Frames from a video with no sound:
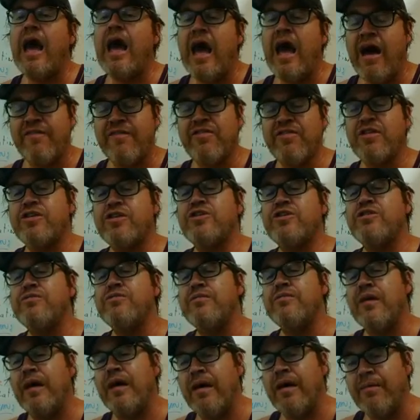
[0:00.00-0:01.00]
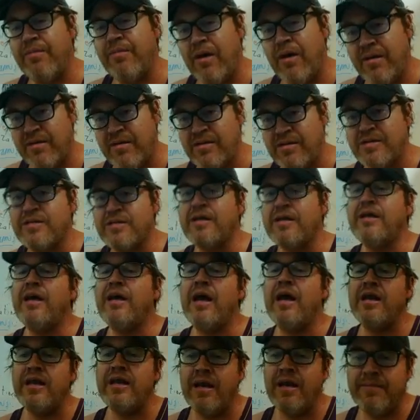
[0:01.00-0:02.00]
after the two brothers
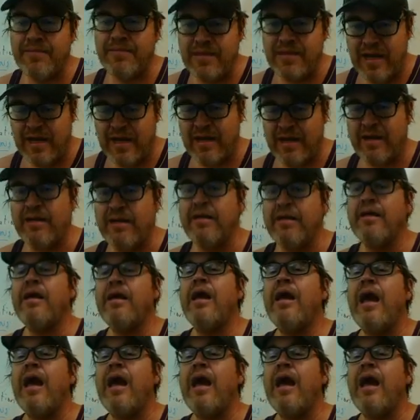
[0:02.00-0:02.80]
end up dead,